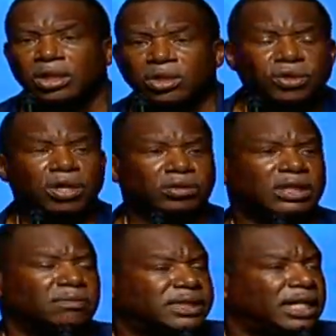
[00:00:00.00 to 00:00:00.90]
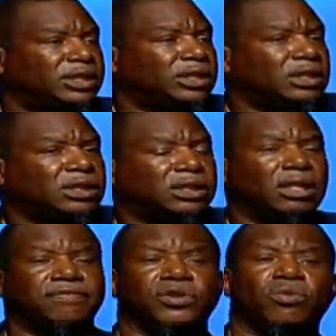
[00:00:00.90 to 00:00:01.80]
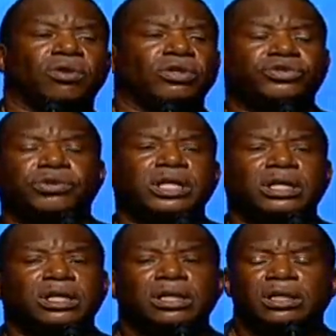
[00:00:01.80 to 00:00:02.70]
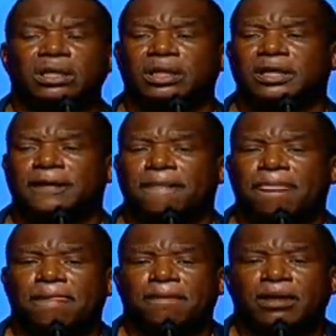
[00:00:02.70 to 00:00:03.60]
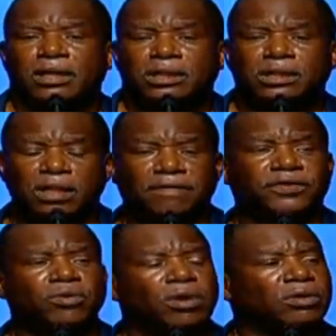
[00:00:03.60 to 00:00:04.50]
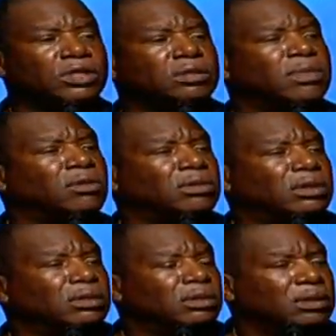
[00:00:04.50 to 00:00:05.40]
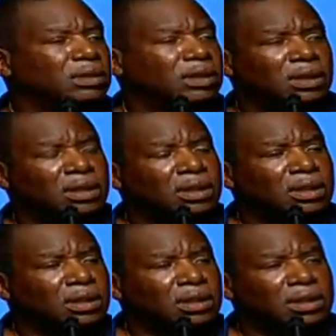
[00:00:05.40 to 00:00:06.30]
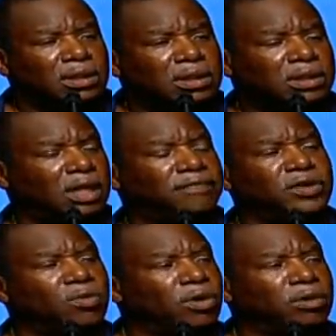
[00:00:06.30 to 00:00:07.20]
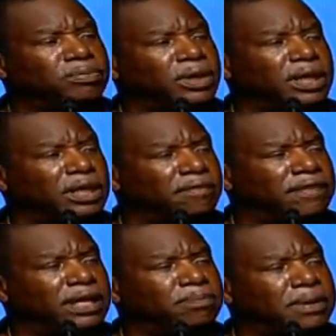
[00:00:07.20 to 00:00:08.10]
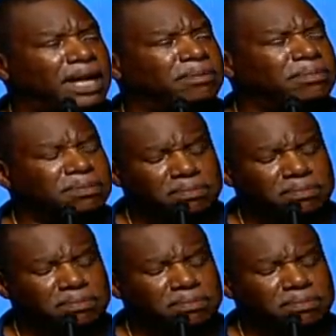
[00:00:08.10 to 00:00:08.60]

You know temptation, stuff you want to drink, stuff you want to smoke, stuff you want to put in the vape pipe.